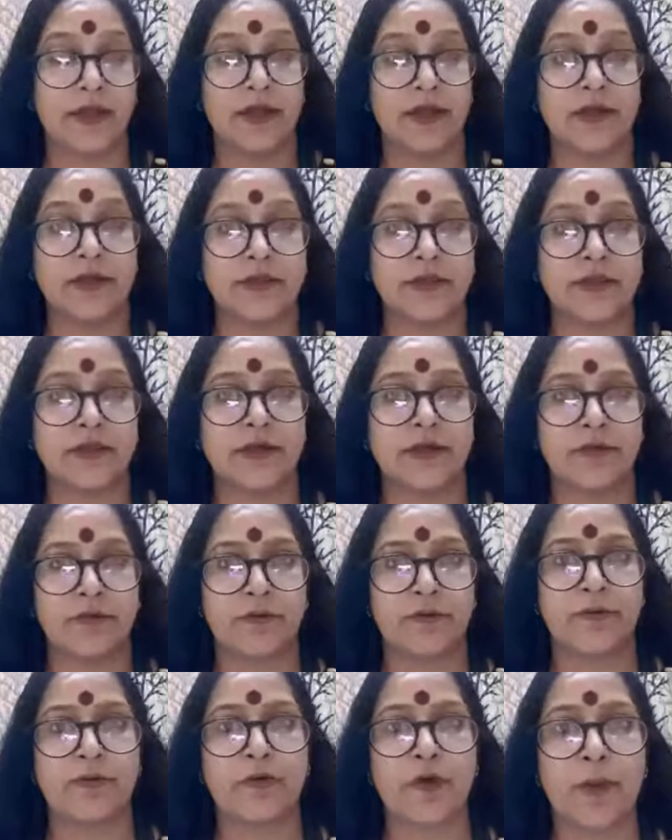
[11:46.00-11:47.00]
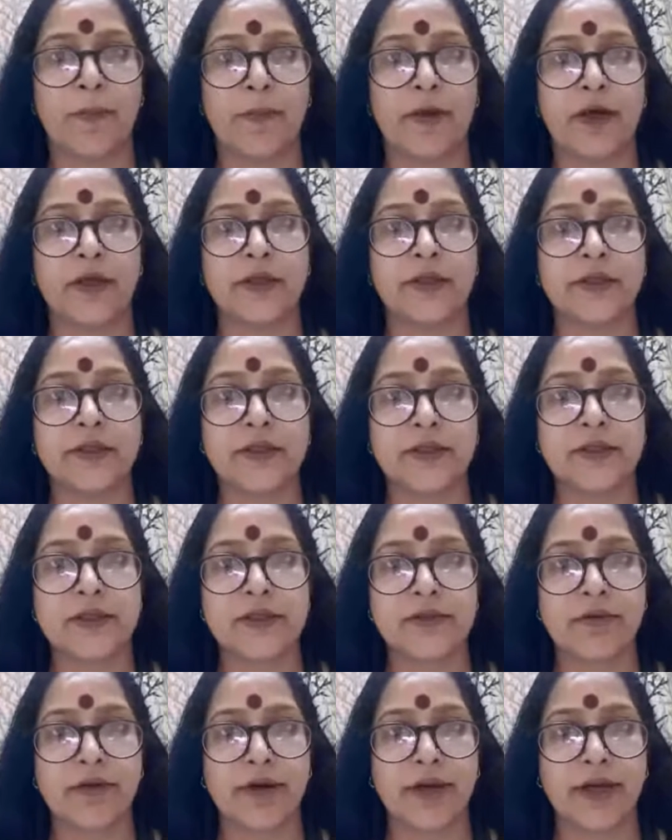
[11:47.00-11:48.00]
It from a
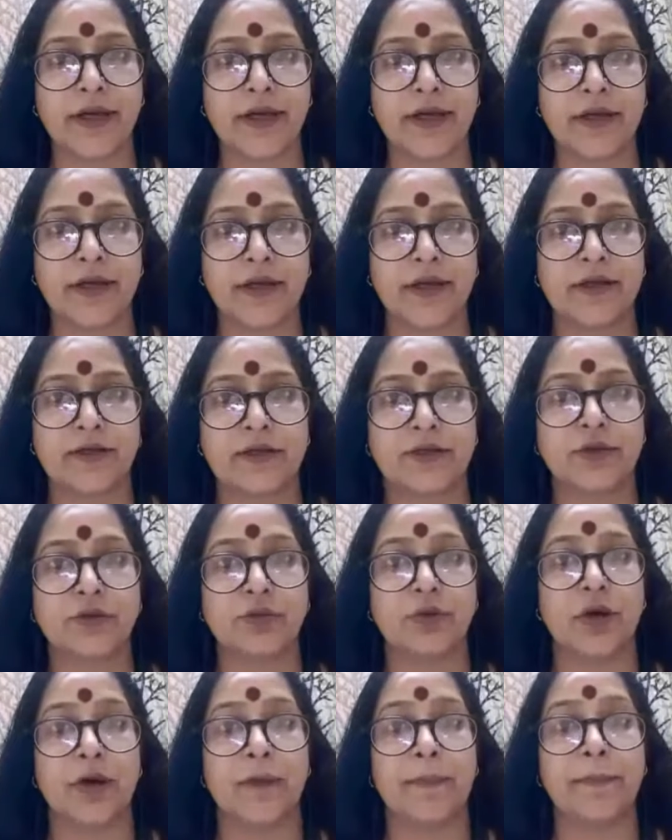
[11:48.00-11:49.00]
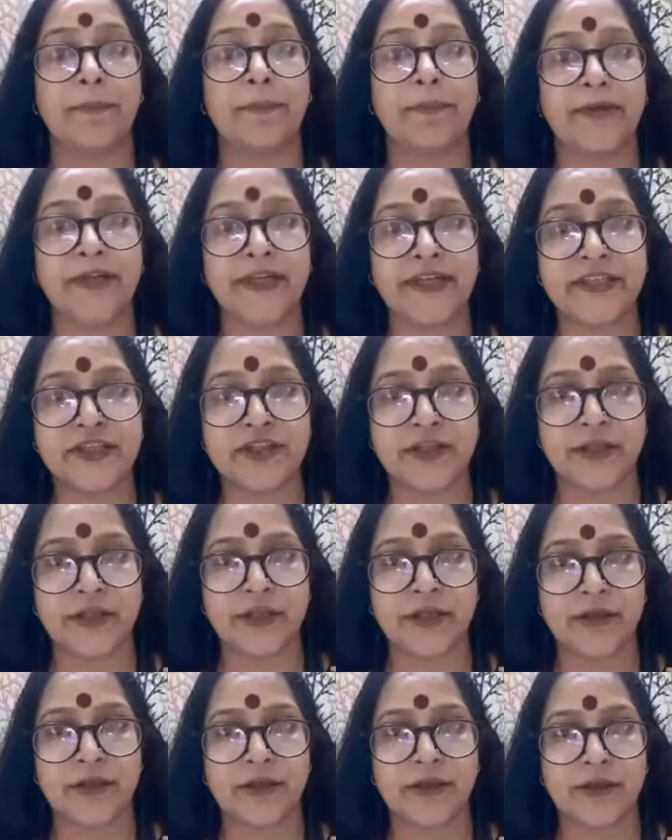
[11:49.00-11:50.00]
nursery to a
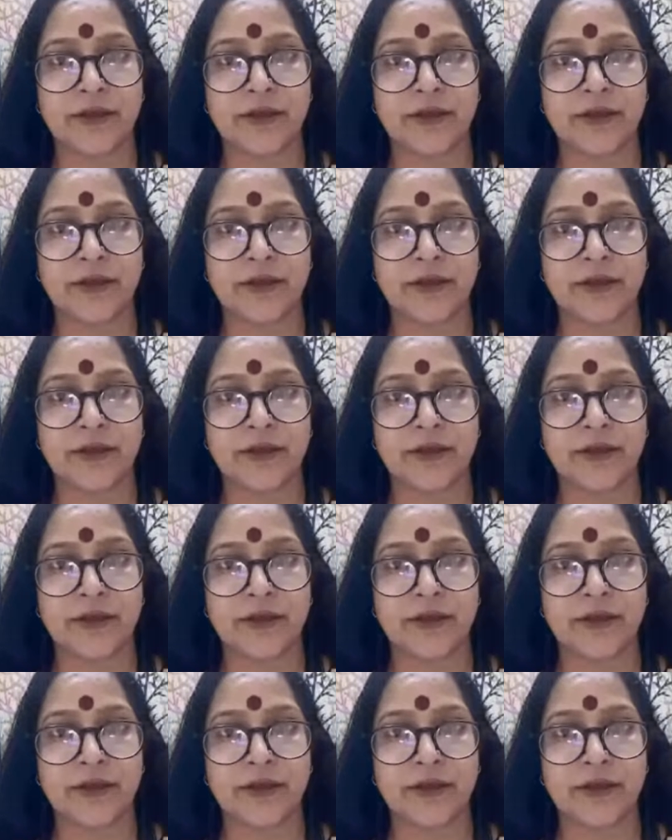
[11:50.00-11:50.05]
PhD